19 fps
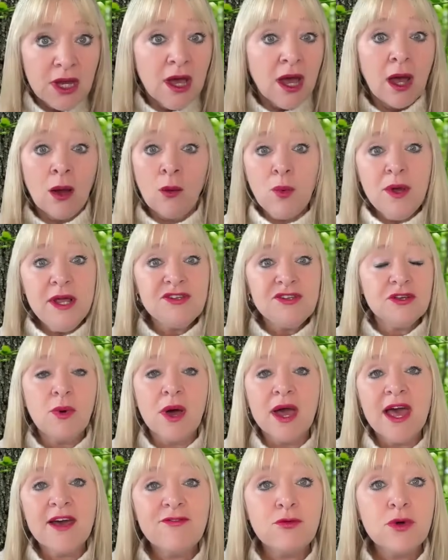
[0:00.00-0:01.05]
and we do
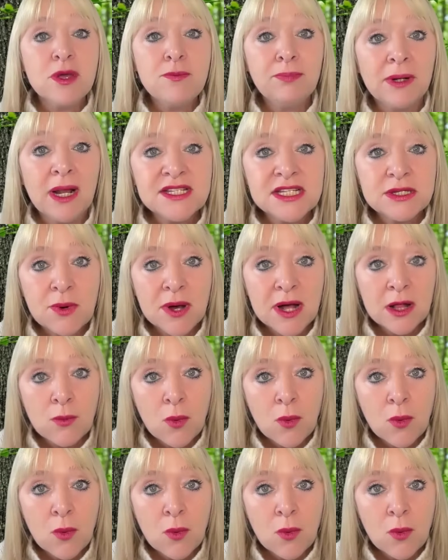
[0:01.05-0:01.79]
whatever we bloody well